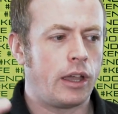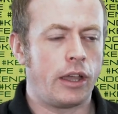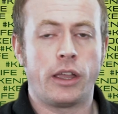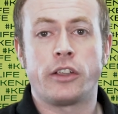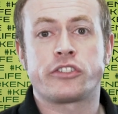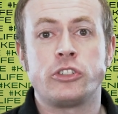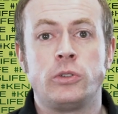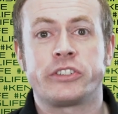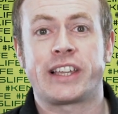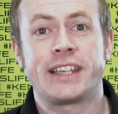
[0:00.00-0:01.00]
as
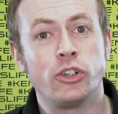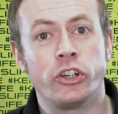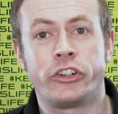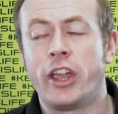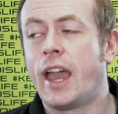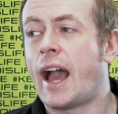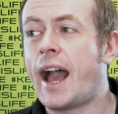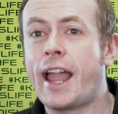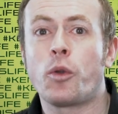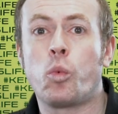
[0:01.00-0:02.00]
soon as I could.
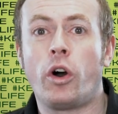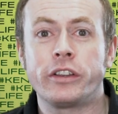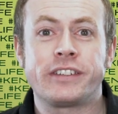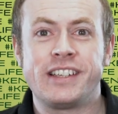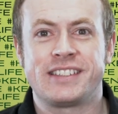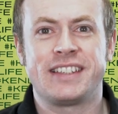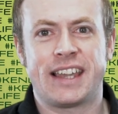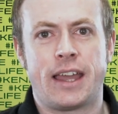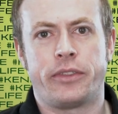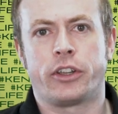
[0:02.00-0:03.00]
I wanted to
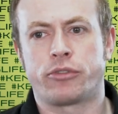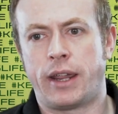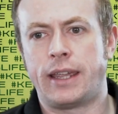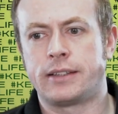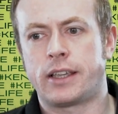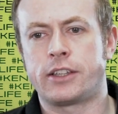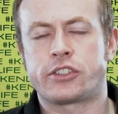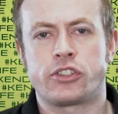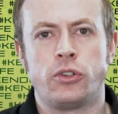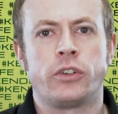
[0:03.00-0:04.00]
get the grades as
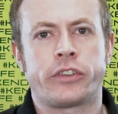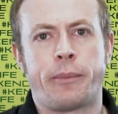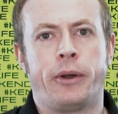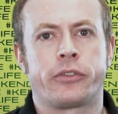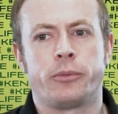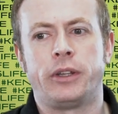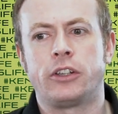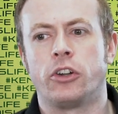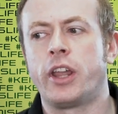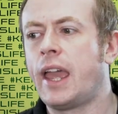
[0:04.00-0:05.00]
soon as I possibly
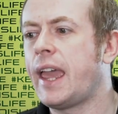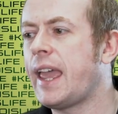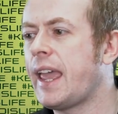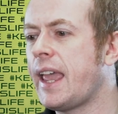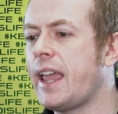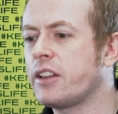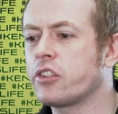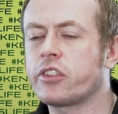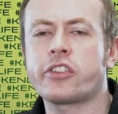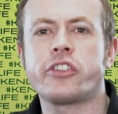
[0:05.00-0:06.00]
could it
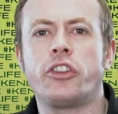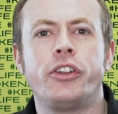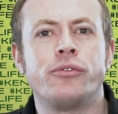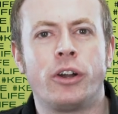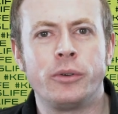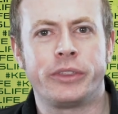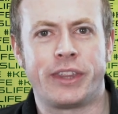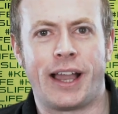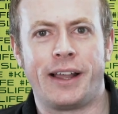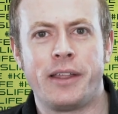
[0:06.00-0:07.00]
there's nothing wrong with
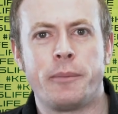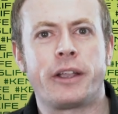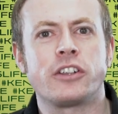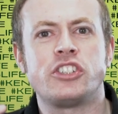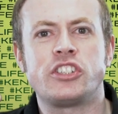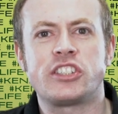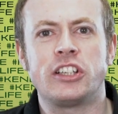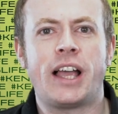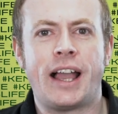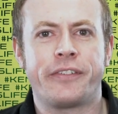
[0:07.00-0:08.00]
that because you
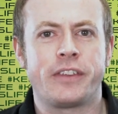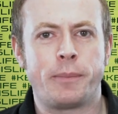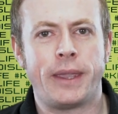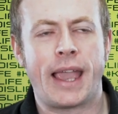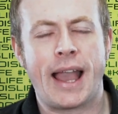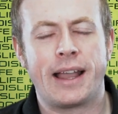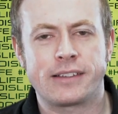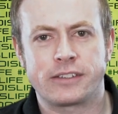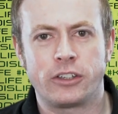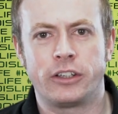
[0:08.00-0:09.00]
still have to be at a
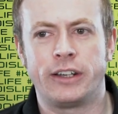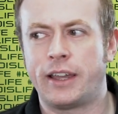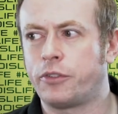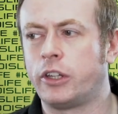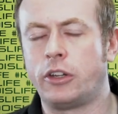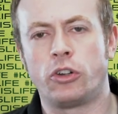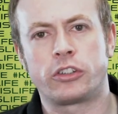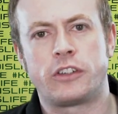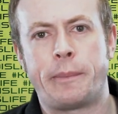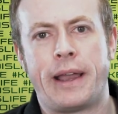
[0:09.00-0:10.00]
certain level in order
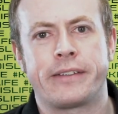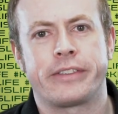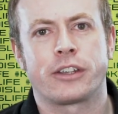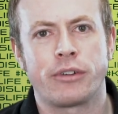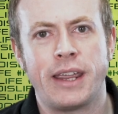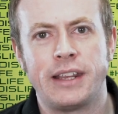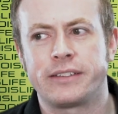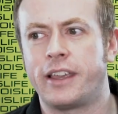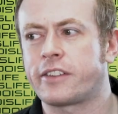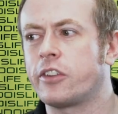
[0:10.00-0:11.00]
to pass the
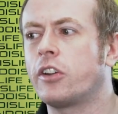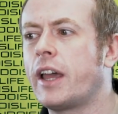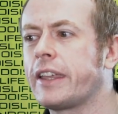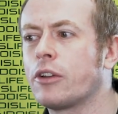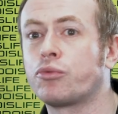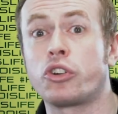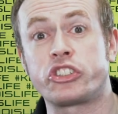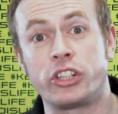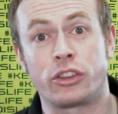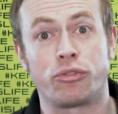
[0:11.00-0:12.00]
grades. It's not like you're
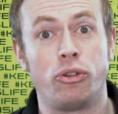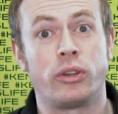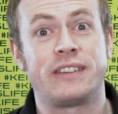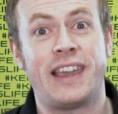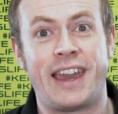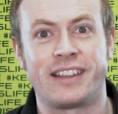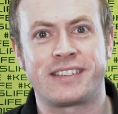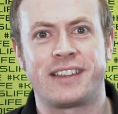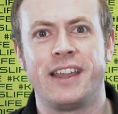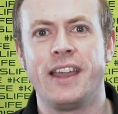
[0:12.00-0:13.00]
rushing through the
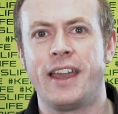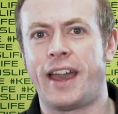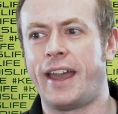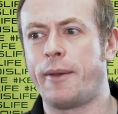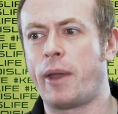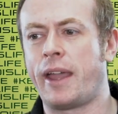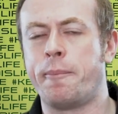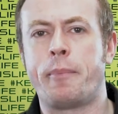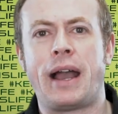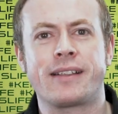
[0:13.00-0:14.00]
test um,
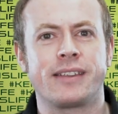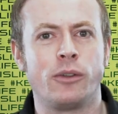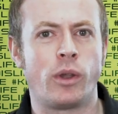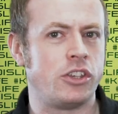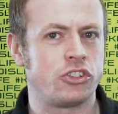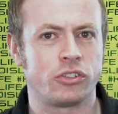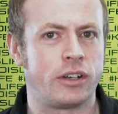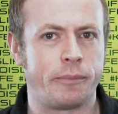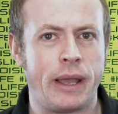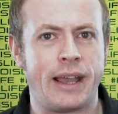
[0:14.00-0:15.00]
and passing when you shouldn't
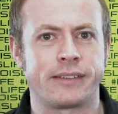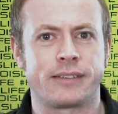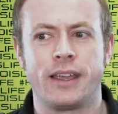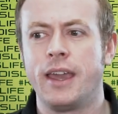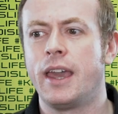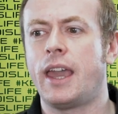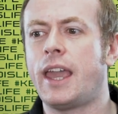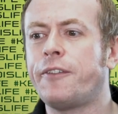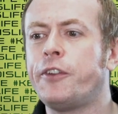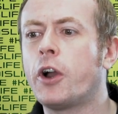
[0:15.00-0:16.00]
have passed.
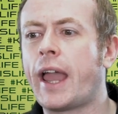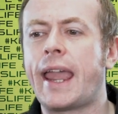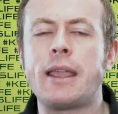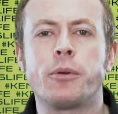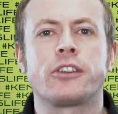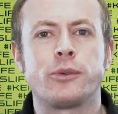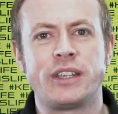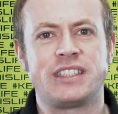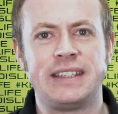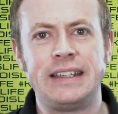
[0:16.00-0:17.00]
If you're able to
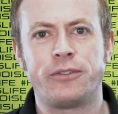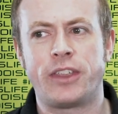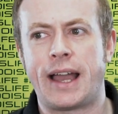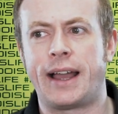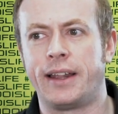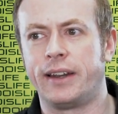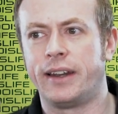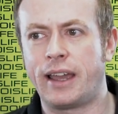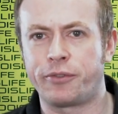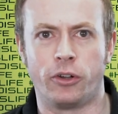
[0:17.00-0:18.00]
achieve that
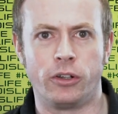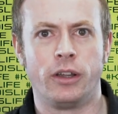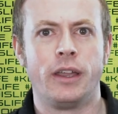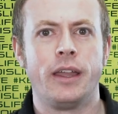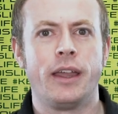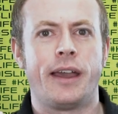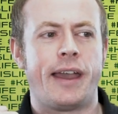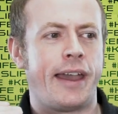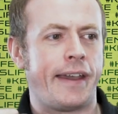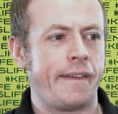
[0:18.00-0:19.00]
level,
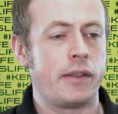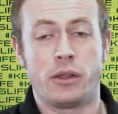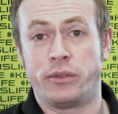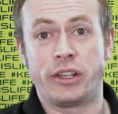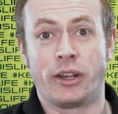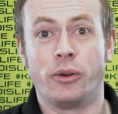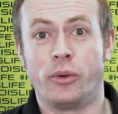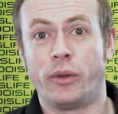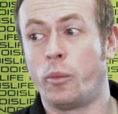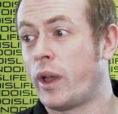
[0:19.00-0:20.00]
uh, you
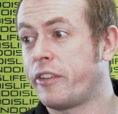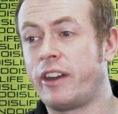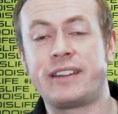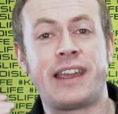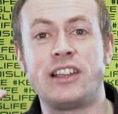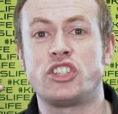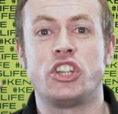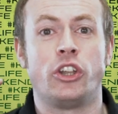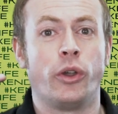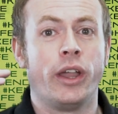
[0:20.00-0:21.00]
know, whether it takes
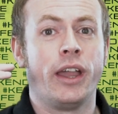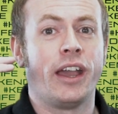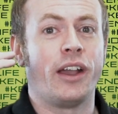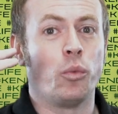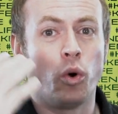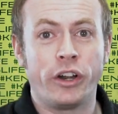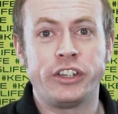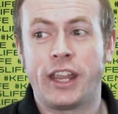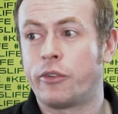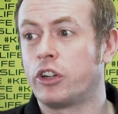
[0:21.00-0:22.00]
you one
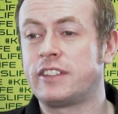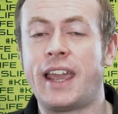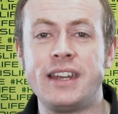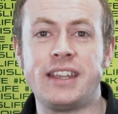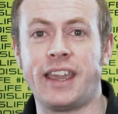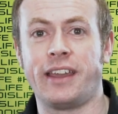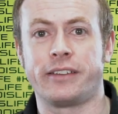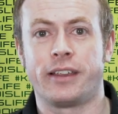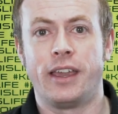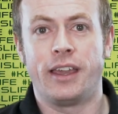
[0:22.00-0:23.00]
year or 10
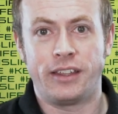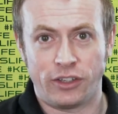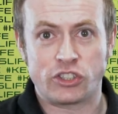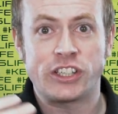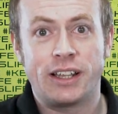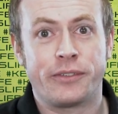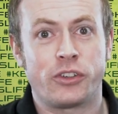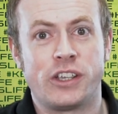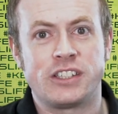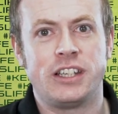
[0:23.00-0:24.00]
years, you still have to
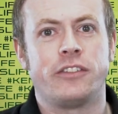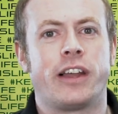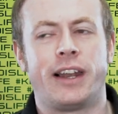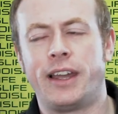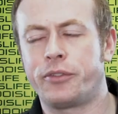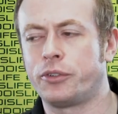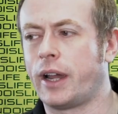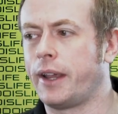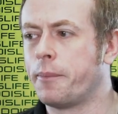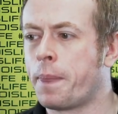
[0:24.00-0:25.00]
achieve that level,
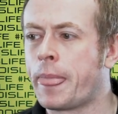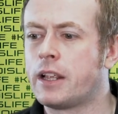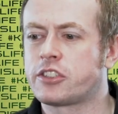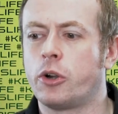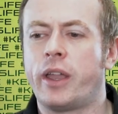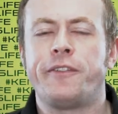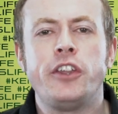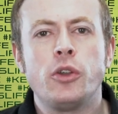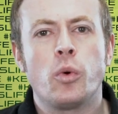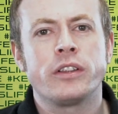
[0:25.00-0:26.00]
right? So if
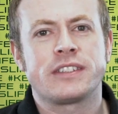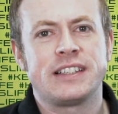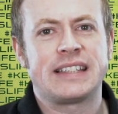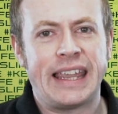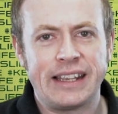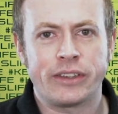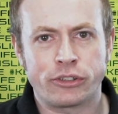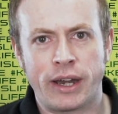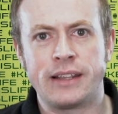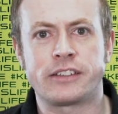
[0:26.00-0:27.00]
you want to take the
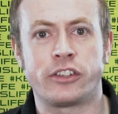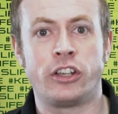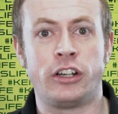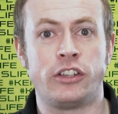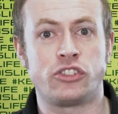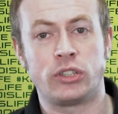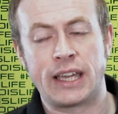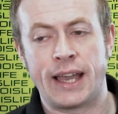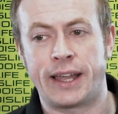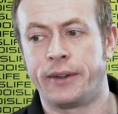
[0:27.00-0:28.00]
grades as early as you
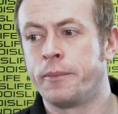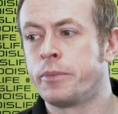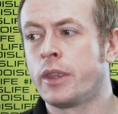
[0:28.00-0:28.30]
can,